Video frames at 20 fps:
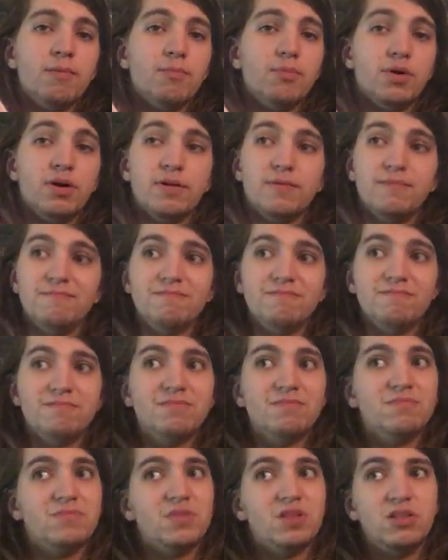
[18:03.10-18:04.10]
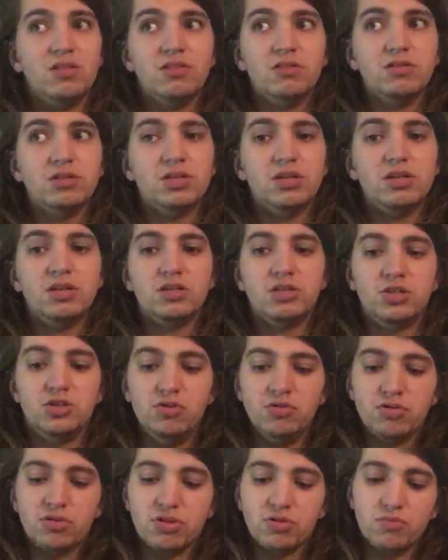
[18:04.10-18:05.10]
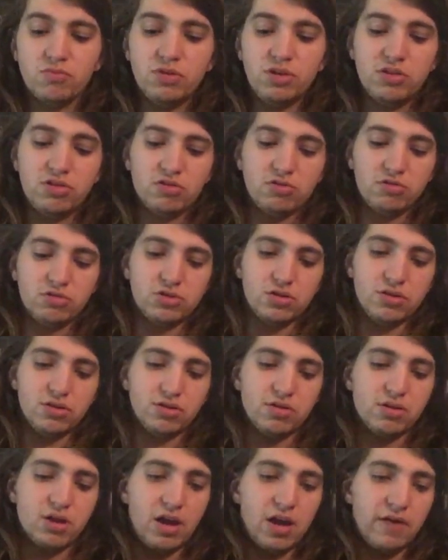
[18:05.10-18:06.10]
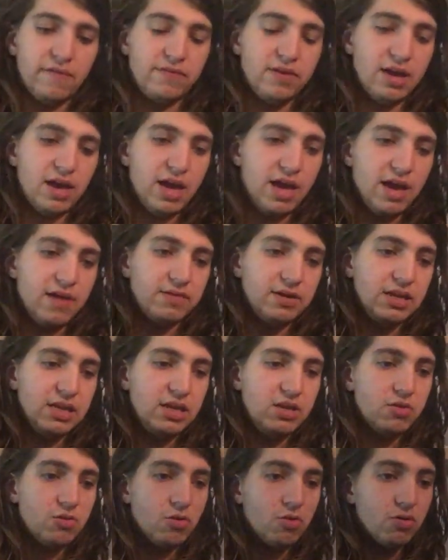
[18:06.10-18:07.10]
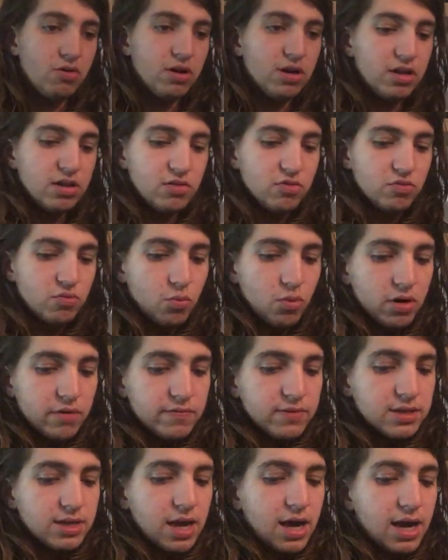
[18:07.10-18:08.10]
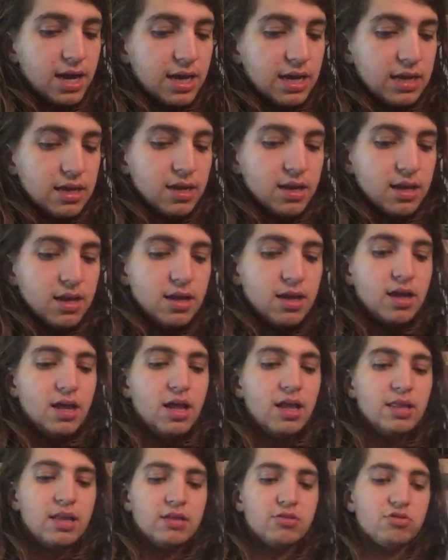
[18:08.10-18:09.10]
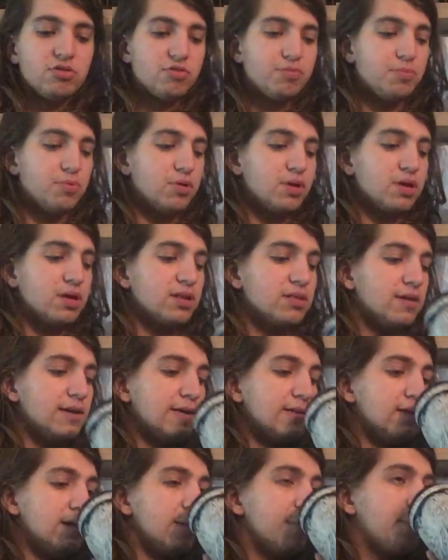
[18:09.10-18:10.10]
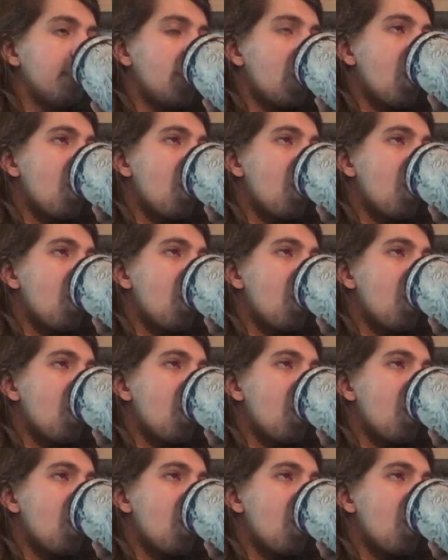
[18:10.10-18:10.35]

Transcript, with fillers: but do some research on this guy if you haven't. Igorrr is one of a kind, and that's just putting it lightly.